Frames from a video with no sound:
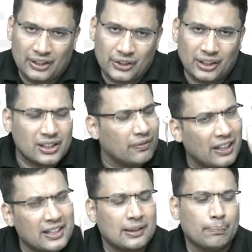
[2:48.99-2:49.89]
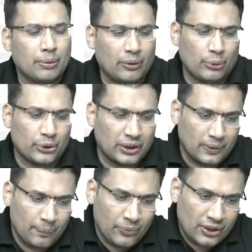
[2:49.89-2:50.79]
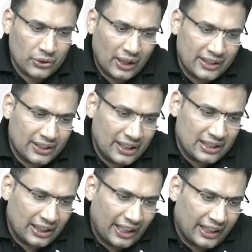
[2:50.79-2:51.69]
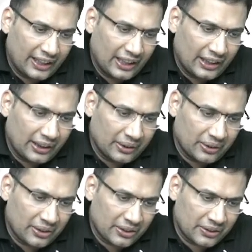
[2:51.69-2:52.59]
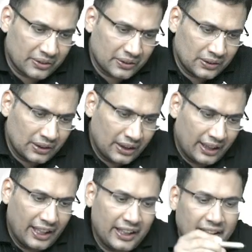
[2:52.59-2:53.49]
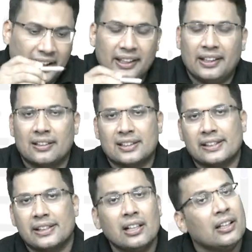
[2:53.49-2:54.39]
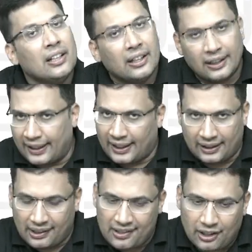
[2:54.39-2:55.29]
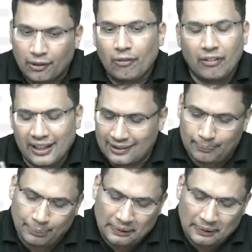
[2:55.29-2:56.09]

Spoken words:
It's a very simple question. So answer is 18 years. 18 years is the correct answer. Very simple.